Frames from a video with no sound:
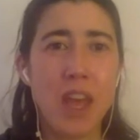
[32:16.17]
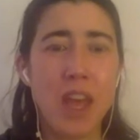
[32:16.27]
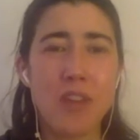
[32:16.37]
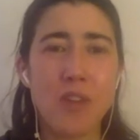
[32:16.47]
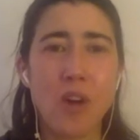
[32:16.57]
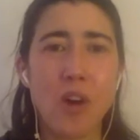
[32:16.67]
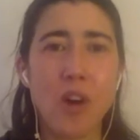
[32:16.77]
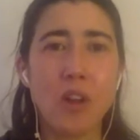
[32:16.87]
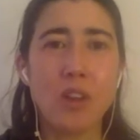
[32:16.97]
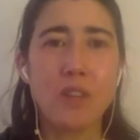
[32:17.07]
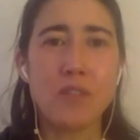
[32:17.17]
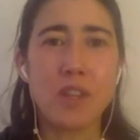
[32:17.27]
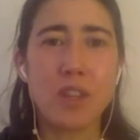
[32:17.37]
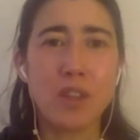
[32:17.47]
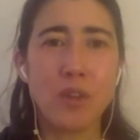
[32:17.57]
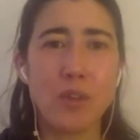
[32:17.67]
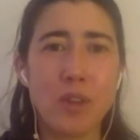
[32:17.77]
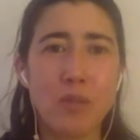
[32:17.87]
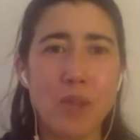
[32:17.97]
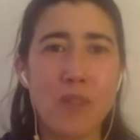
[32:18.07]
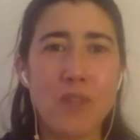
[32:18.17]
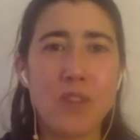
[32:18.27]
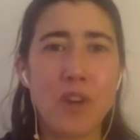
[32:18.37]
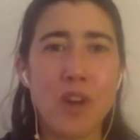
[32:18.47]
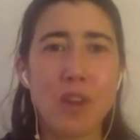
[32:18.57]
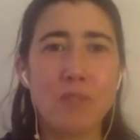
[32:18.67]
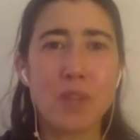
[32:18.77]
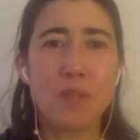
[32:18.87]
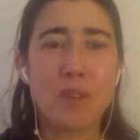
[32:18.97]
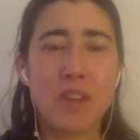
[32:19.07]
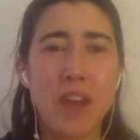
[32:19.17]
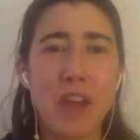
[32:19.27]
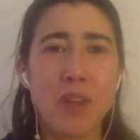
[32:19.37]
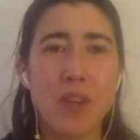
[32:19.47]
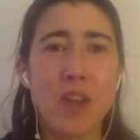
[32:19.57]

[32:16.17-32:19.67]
and they're all lifting and lowering, waving their arms up and down,